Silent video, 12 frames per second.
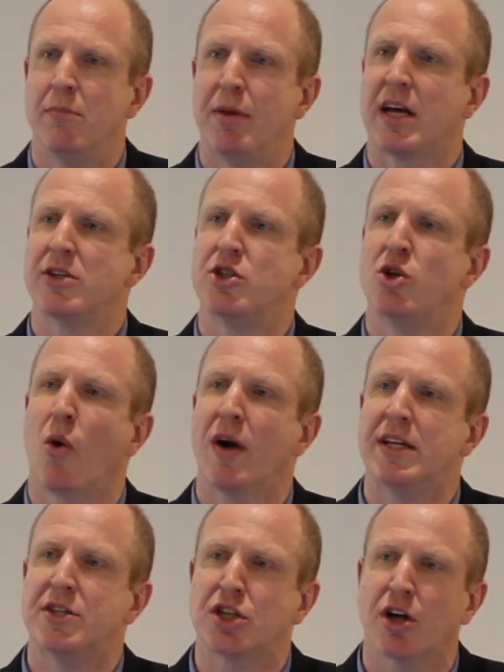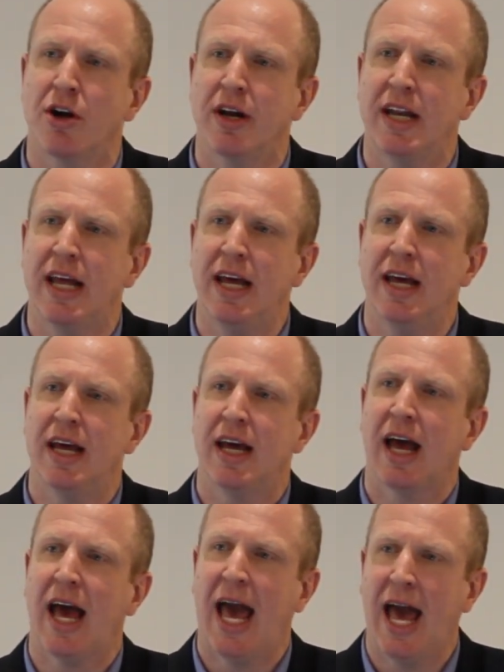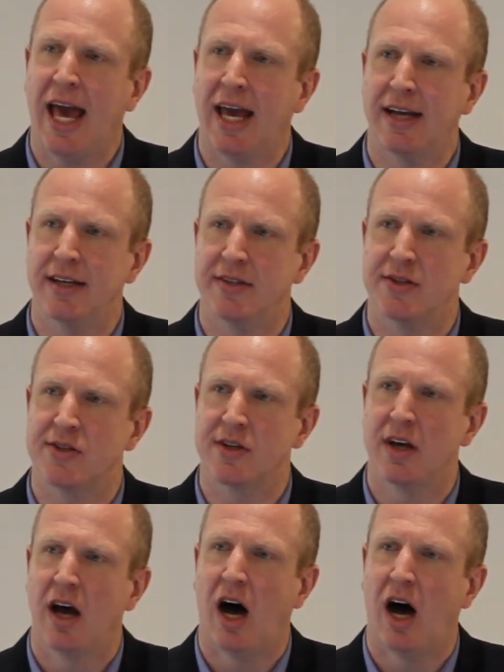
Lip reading: Because your eternity hangs